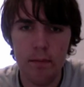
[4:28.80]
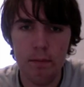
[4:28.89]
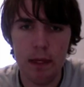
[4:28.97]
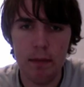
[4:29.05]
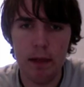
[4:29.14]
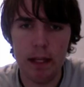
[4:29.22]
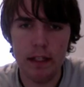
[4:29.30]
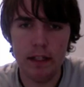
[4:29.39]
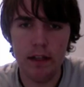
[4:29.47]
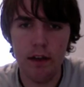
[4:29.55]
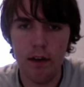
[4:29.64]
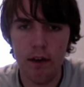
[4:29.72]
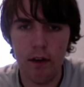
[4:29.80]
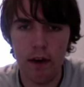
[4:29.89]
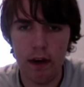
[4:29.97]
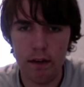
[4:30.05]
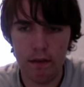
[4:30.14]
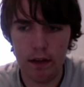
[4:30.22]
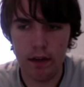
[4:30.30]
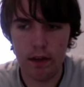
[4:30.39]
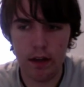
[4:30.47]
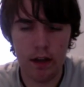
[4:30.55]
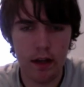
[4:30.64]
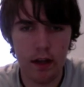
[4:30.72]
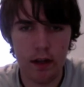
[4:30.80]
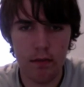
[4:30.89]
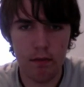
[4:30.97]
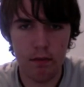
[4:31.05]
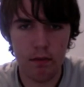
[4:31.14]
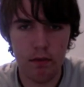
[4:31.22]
bead blasted yo-yo I've